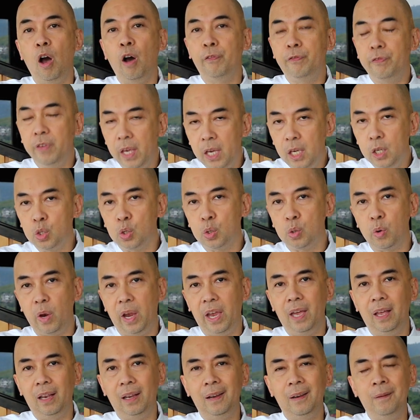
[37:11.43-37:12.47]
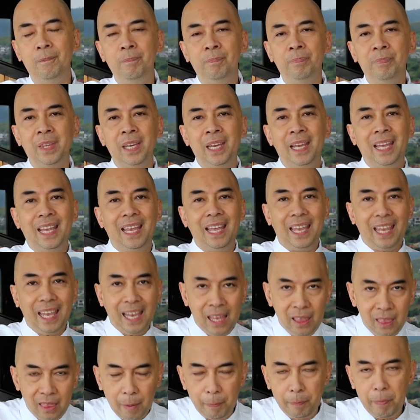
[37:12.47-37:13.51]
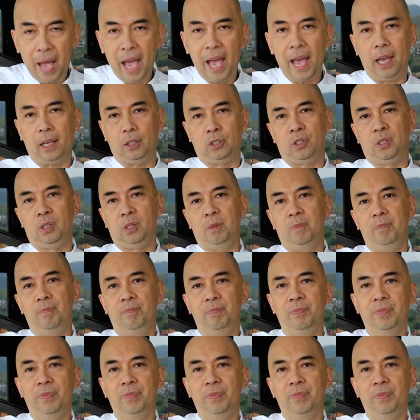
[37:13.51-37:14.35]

of Israel in the past.